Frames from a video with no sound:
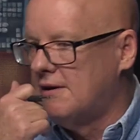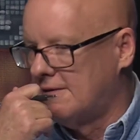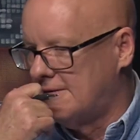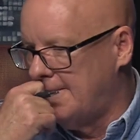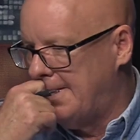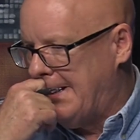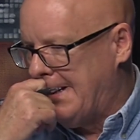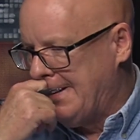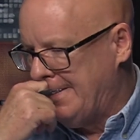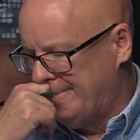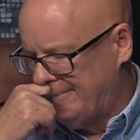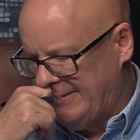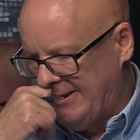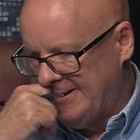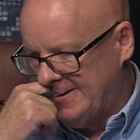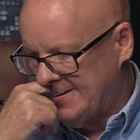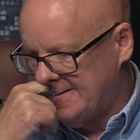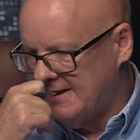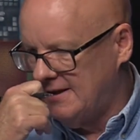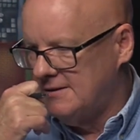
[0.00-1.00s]
about
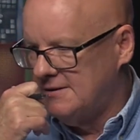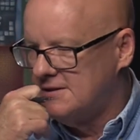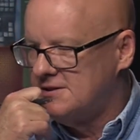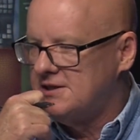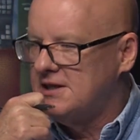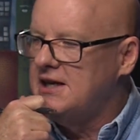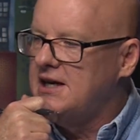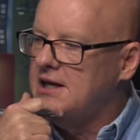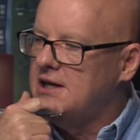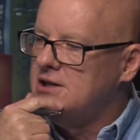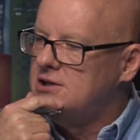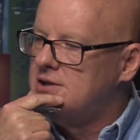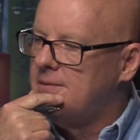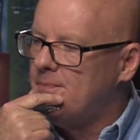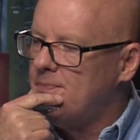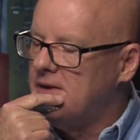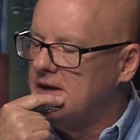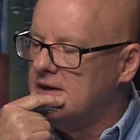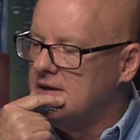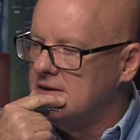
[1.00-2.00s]
in Siege
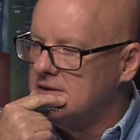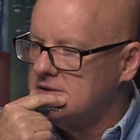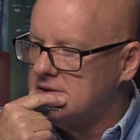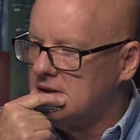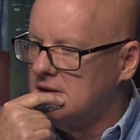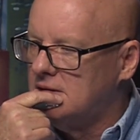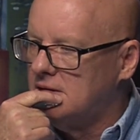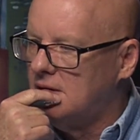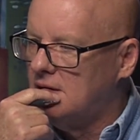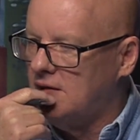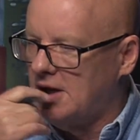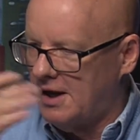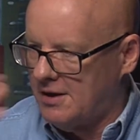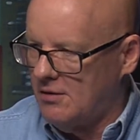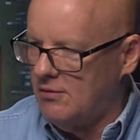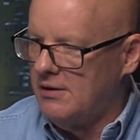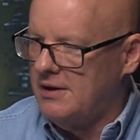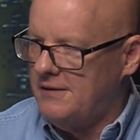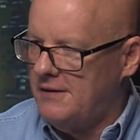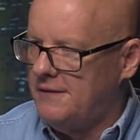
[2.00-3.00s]
is not
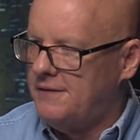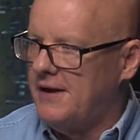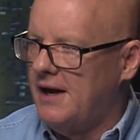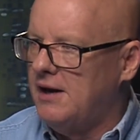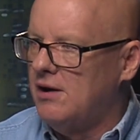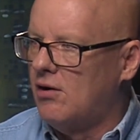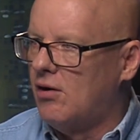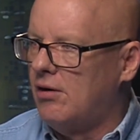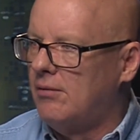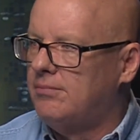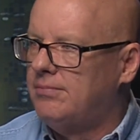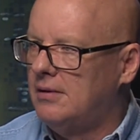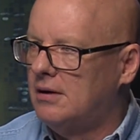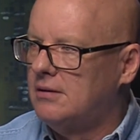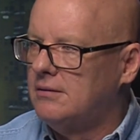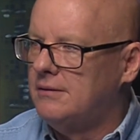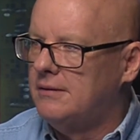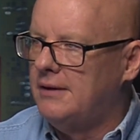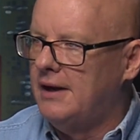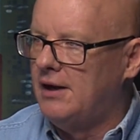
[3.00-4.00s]
only that they are
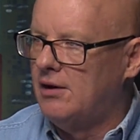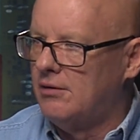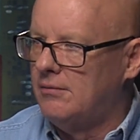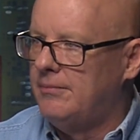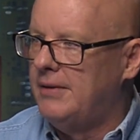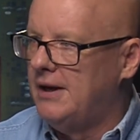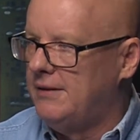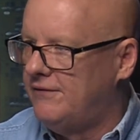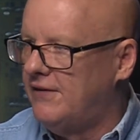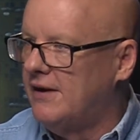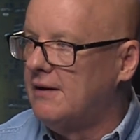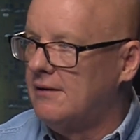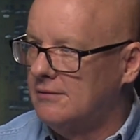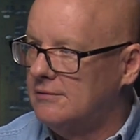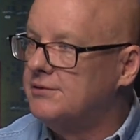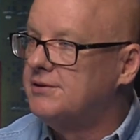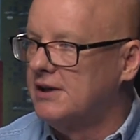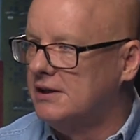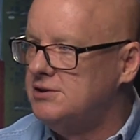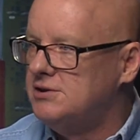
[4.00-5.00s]

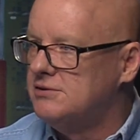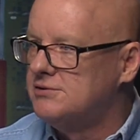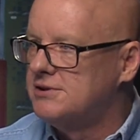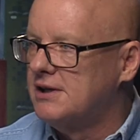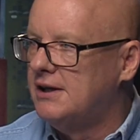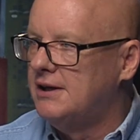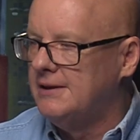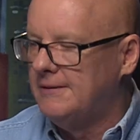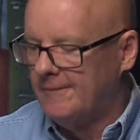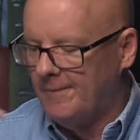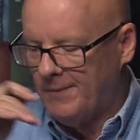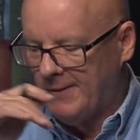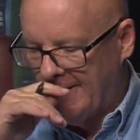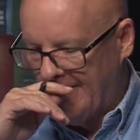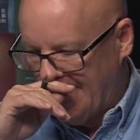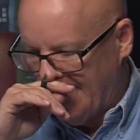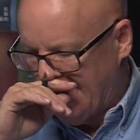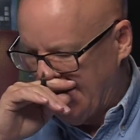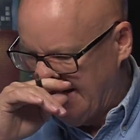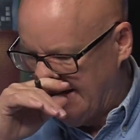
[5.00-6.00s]
bedfellows, as you say,
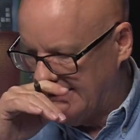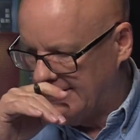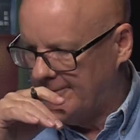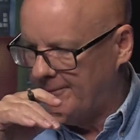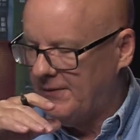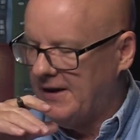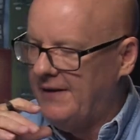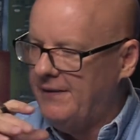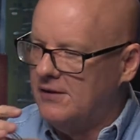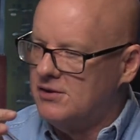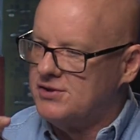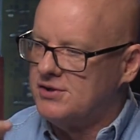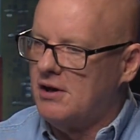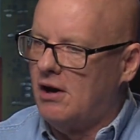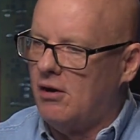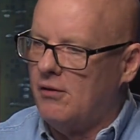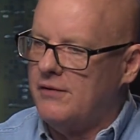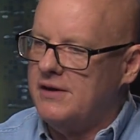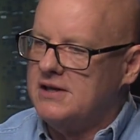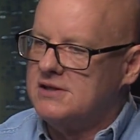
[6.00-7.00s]
and there's
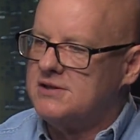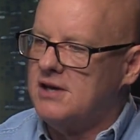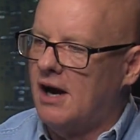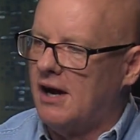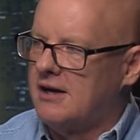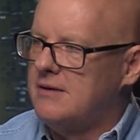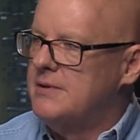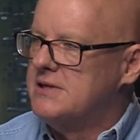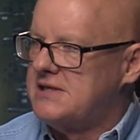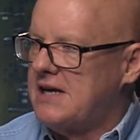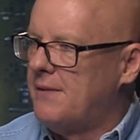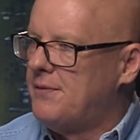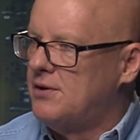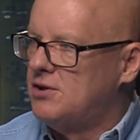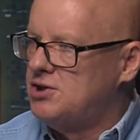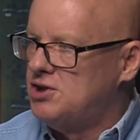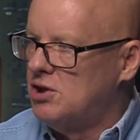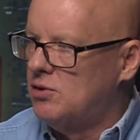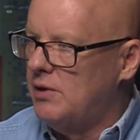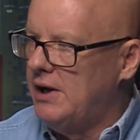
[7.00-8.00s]
all these documents out there
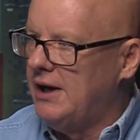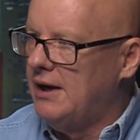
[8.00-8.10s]
showing